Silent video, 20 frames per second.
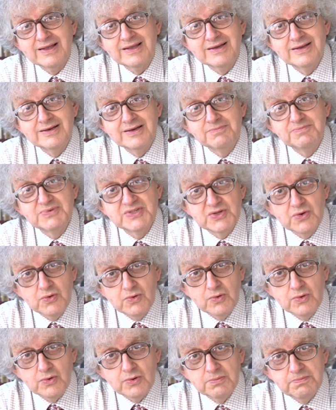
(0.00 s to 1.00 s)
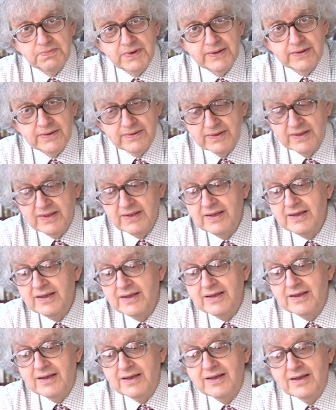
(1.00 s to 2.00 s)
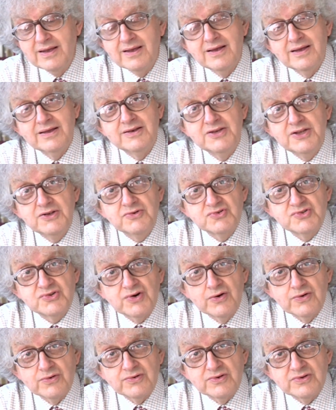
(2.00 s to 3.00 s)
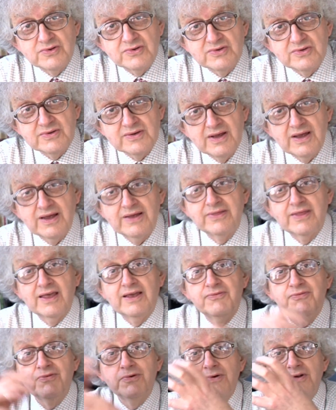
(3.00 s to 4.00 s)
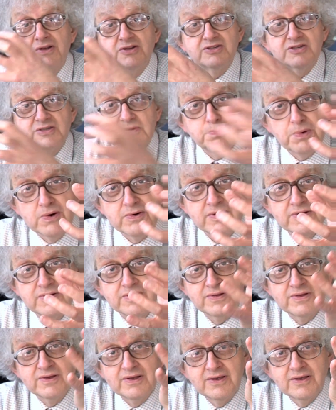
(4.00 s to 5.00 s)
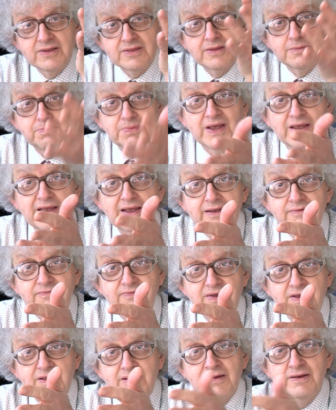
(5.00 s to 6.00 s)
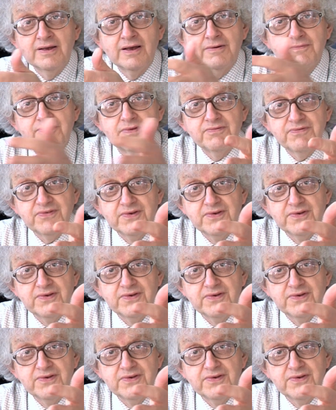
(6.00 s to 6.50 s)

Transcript: can absorb neutrons and therefore could spoil the behavior of the